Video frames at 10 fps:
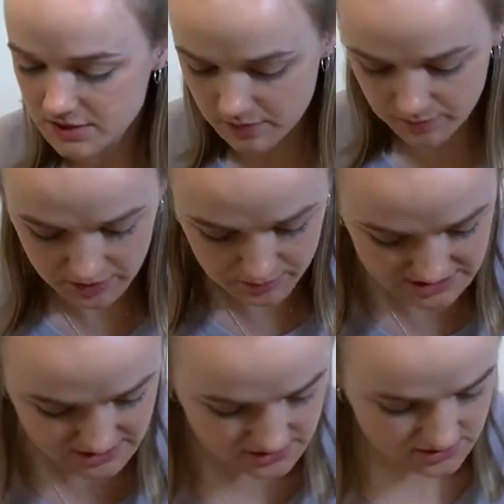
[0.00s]
So I'm going to be
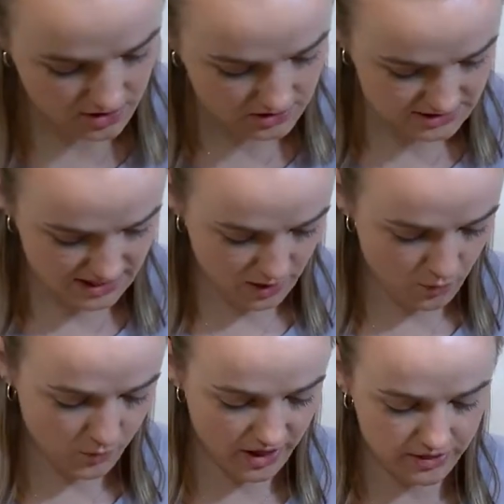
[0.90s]
starting
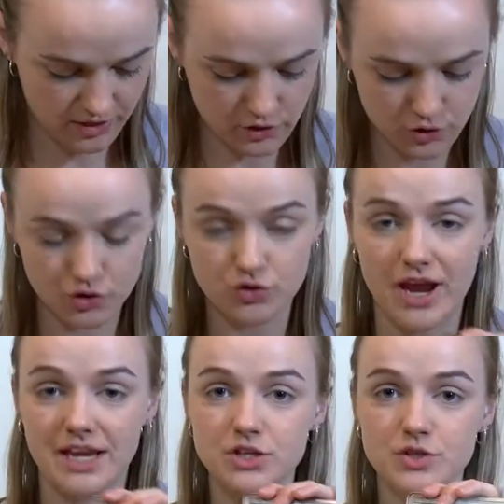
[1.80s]
with
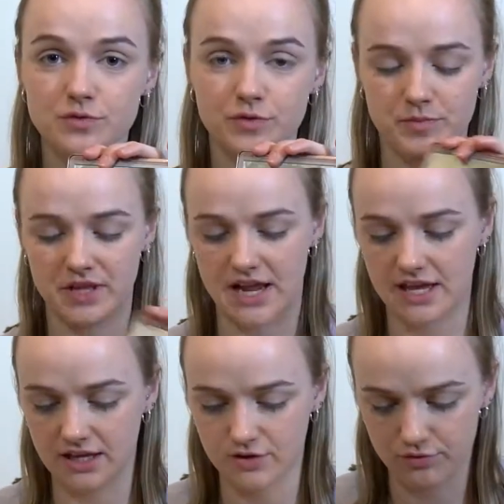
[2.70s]
Strange from the
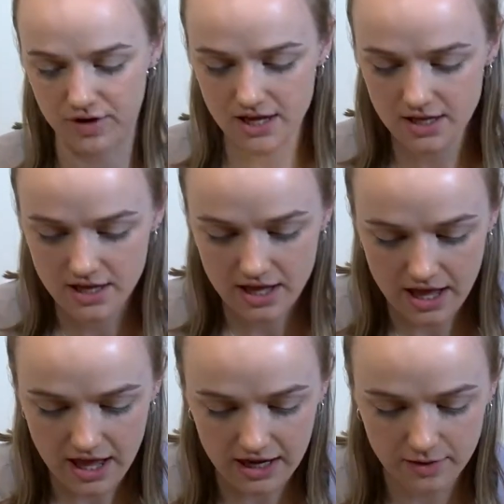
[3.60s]
Naked 3,
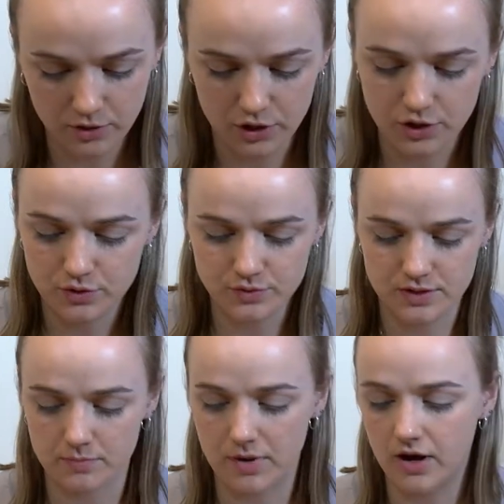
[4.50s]
and I'm going to use
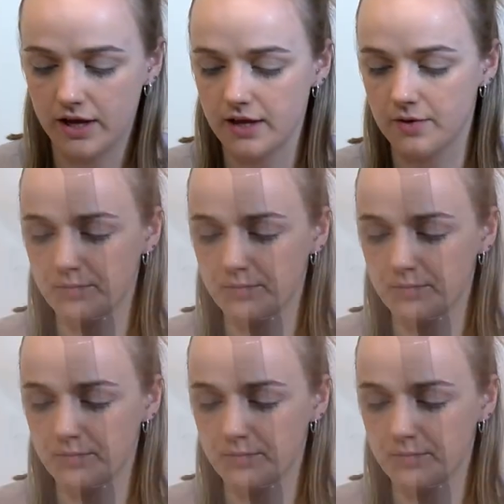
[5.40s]
my